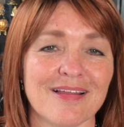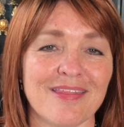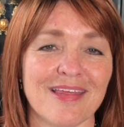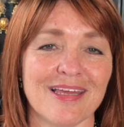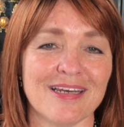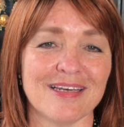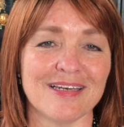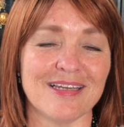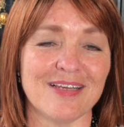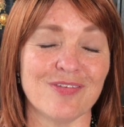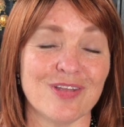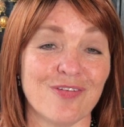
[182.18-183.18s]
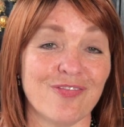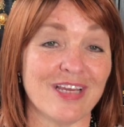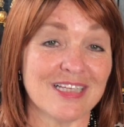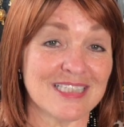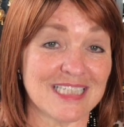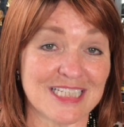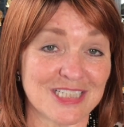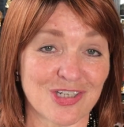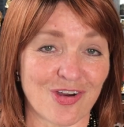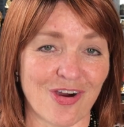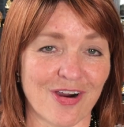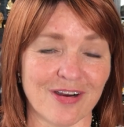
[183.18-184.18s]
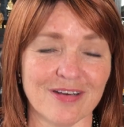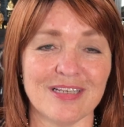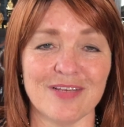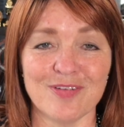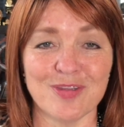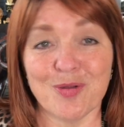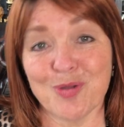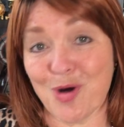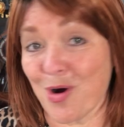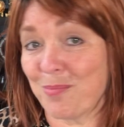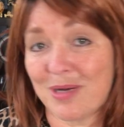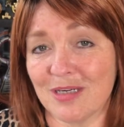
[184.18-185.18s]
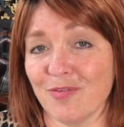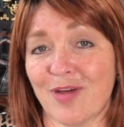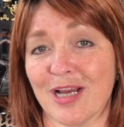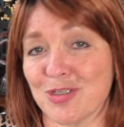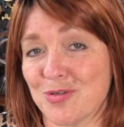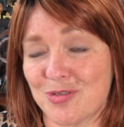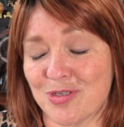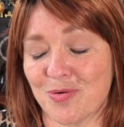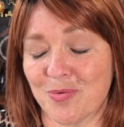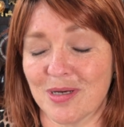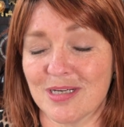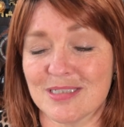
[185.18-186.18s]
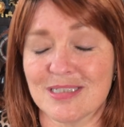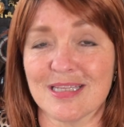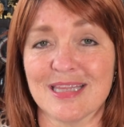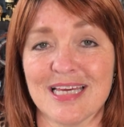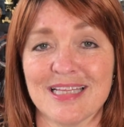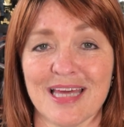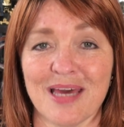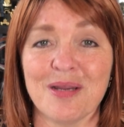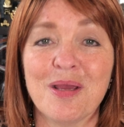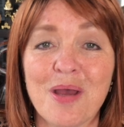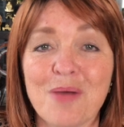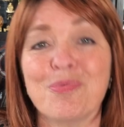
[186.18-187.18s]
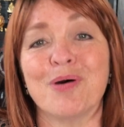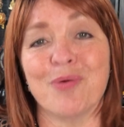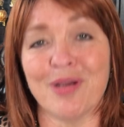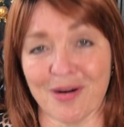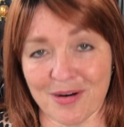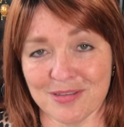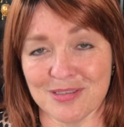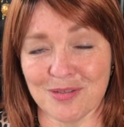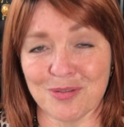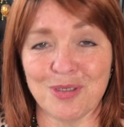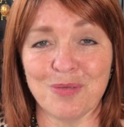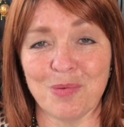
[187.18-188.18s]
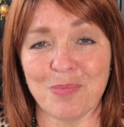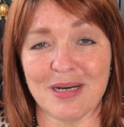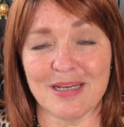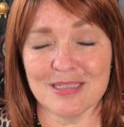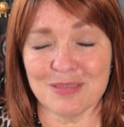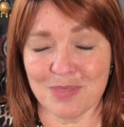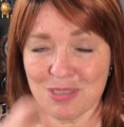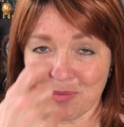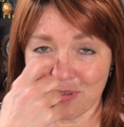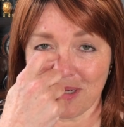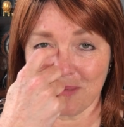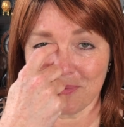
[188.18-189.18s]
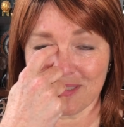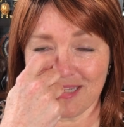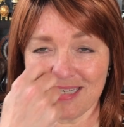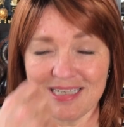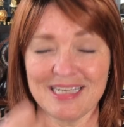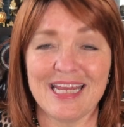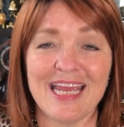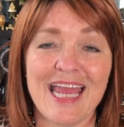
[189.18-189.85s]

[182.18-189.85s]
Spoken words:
than even the fanciest car, even though the car manufacturers don't want us to think that, but we are. So the human body is much more complicated.